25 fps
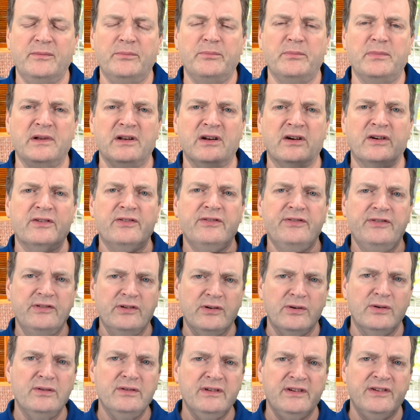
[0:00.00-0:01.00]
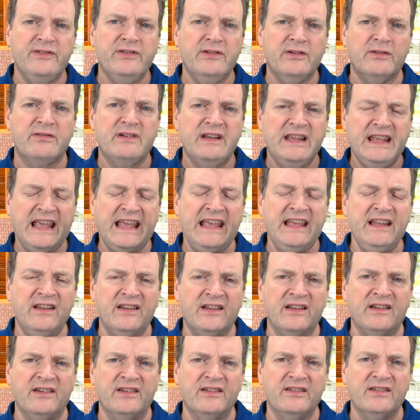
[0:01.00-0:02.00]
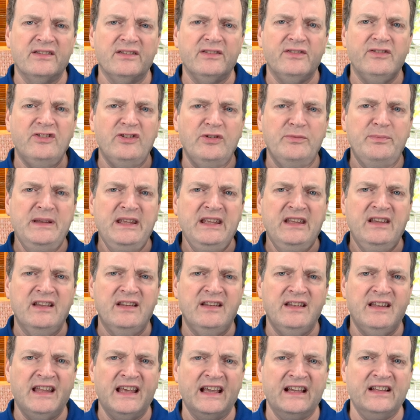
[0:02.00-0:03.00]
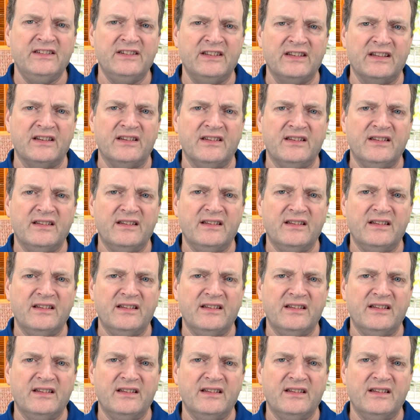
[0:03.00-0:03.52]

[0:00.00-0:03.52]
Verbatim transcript: but our soul is created to be connected.